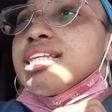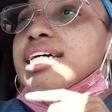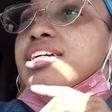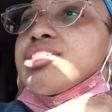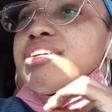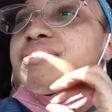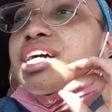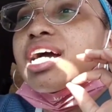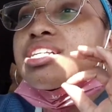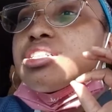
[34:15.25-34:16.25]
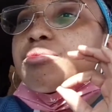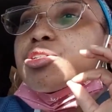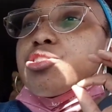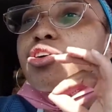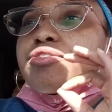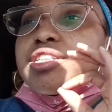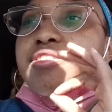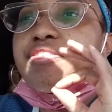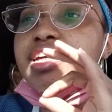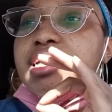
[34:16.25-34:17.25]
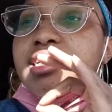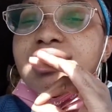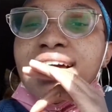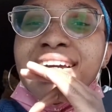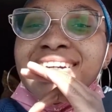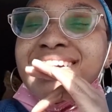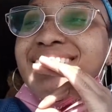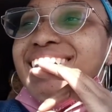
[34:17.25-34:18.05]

Like there's even a customer service fee. Like,